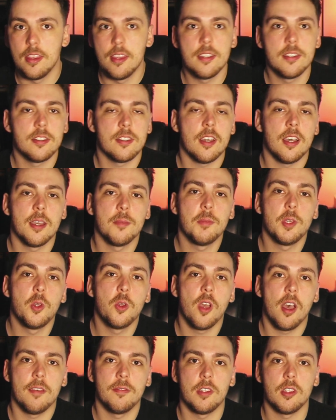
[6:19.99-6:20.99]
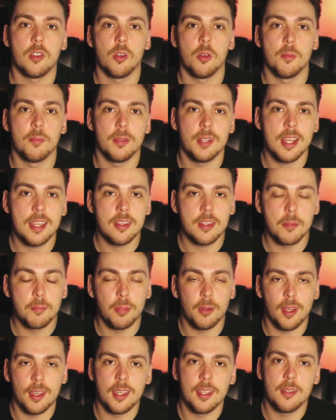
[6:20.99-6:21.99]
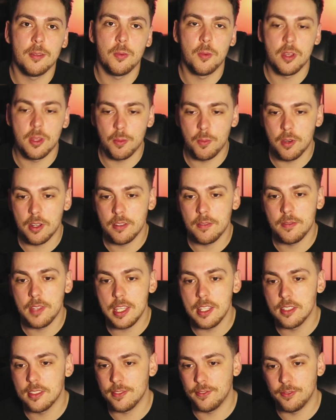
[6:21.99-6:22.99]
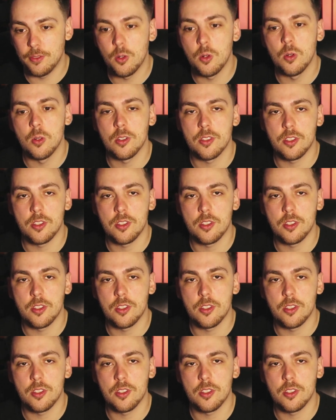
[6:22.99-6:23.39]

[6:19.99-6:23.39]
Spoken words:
This time you have to go blade the blade with one of these 4